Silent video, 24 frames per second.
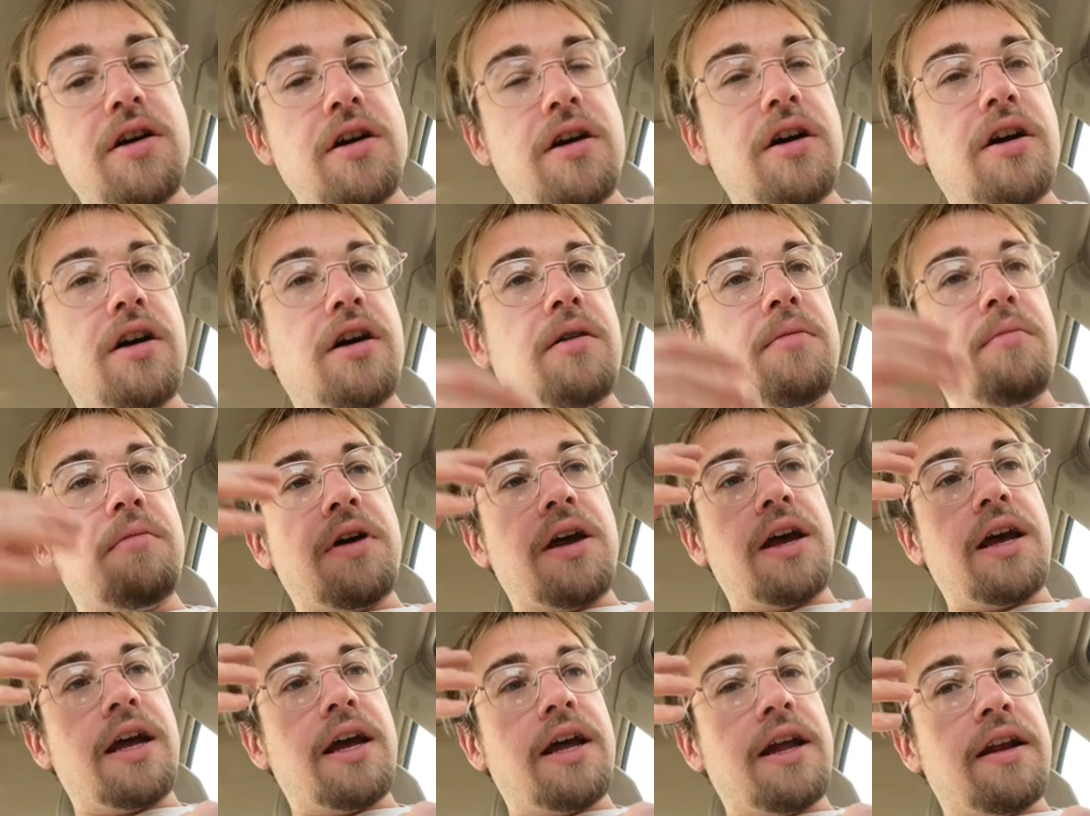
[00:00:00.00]
um,
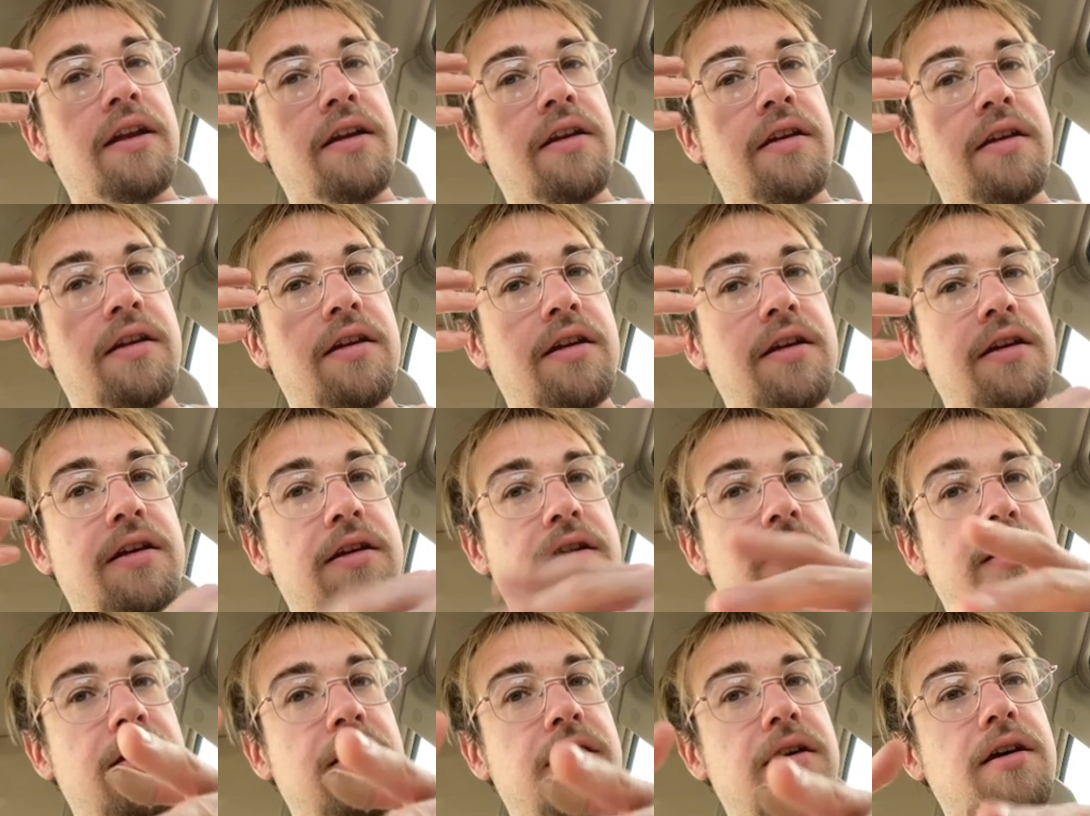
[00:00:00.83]
and
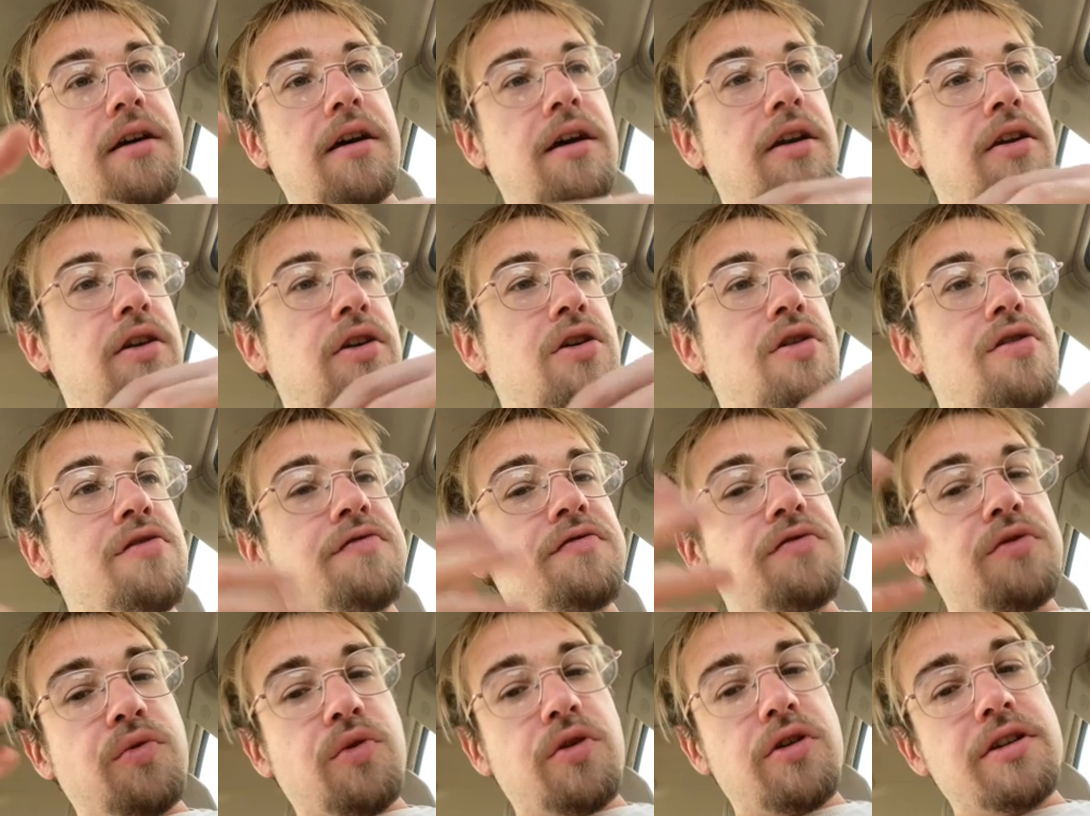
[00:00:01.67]
I don't know if
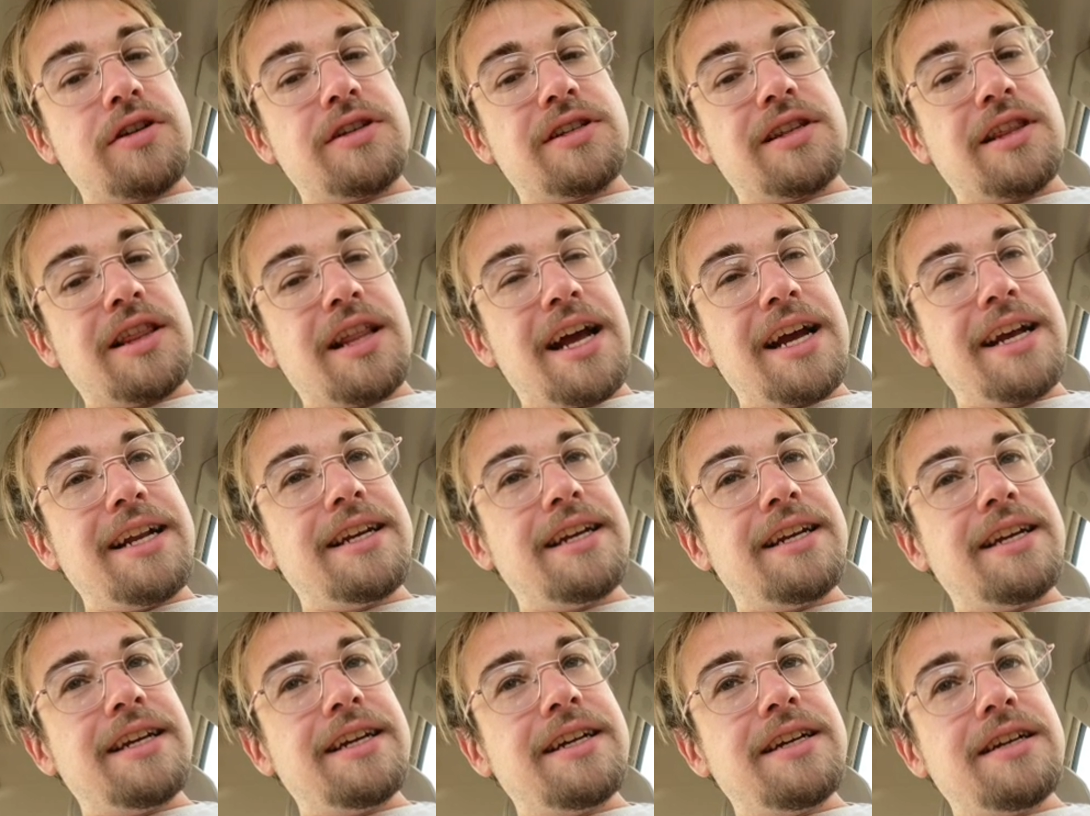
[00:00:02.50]
the word is
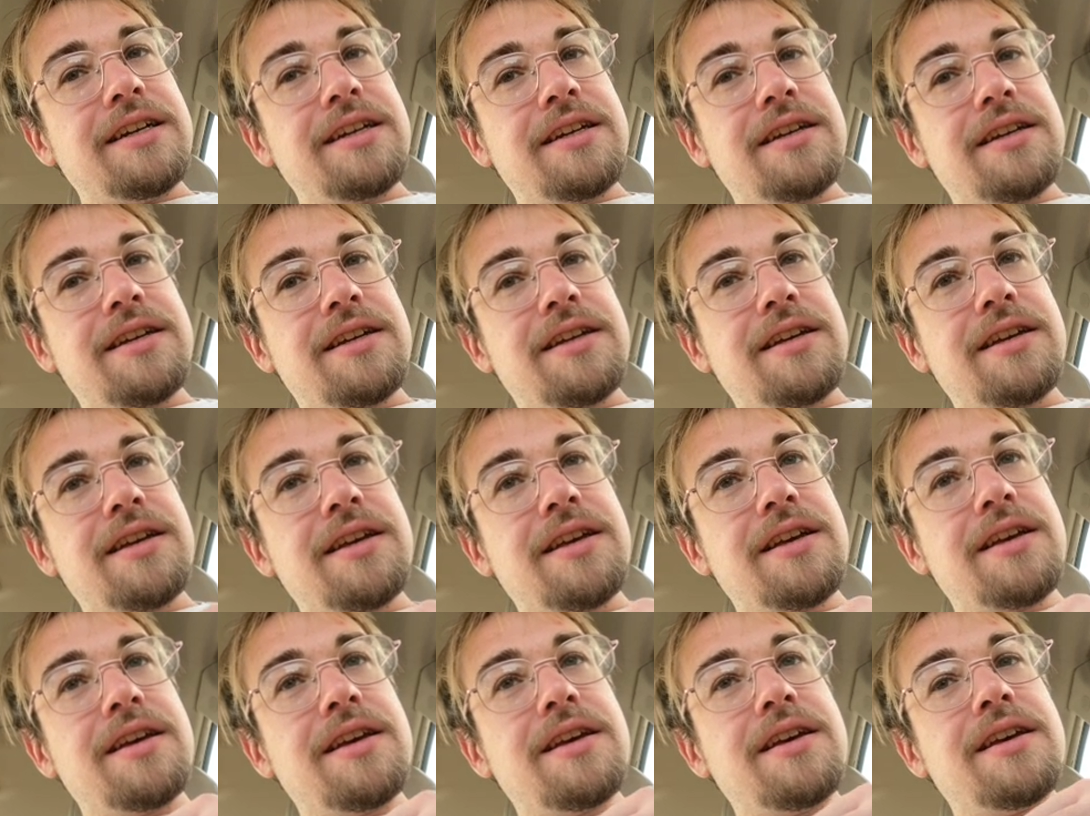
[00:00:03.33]
enlightening,
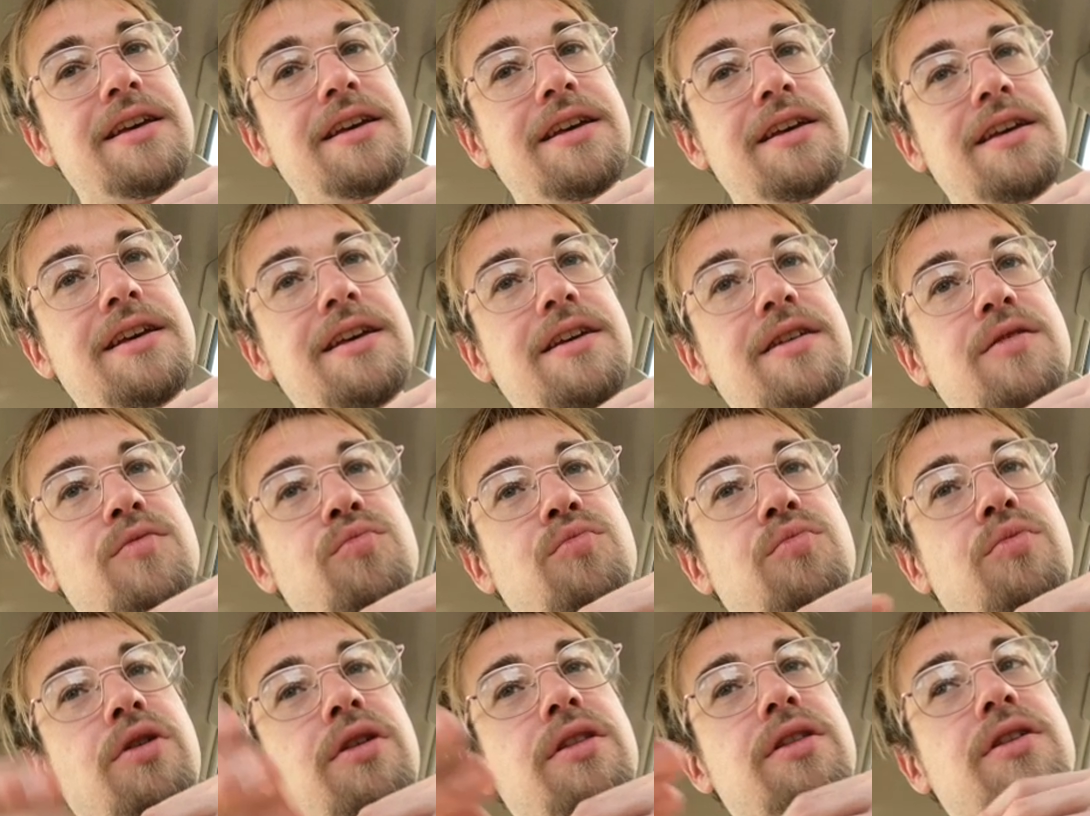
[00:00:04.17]

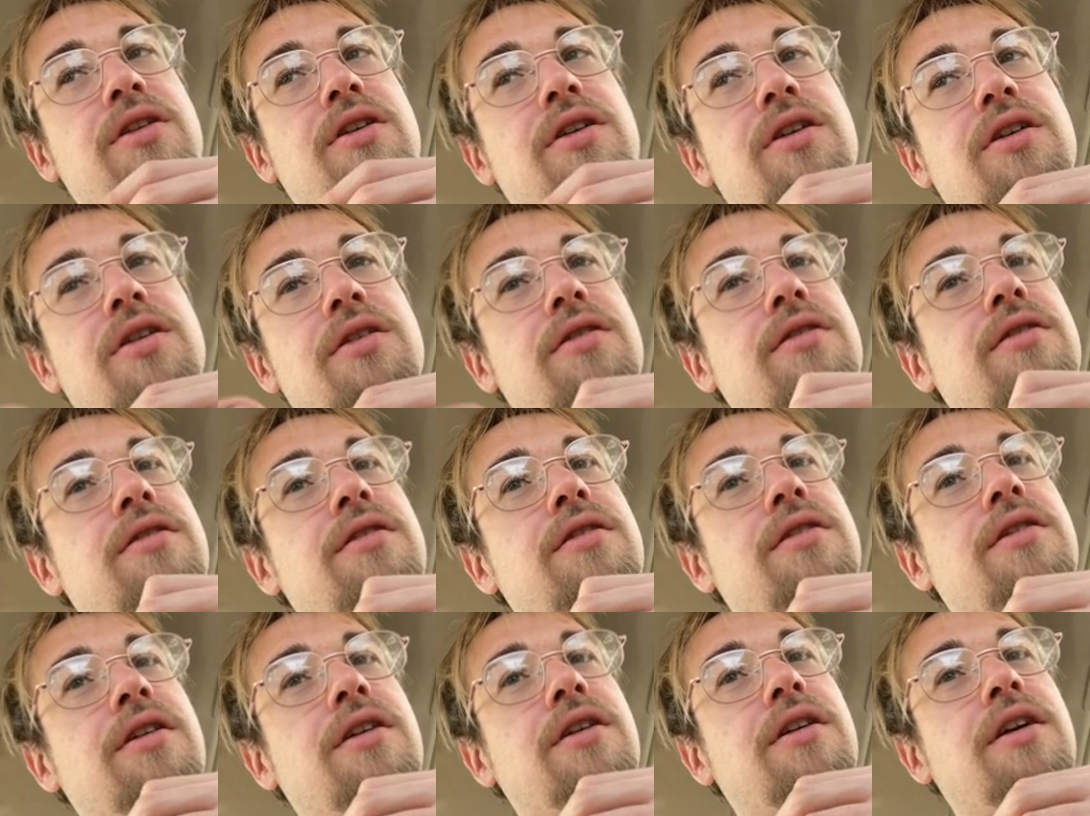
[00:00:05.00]
but the uh,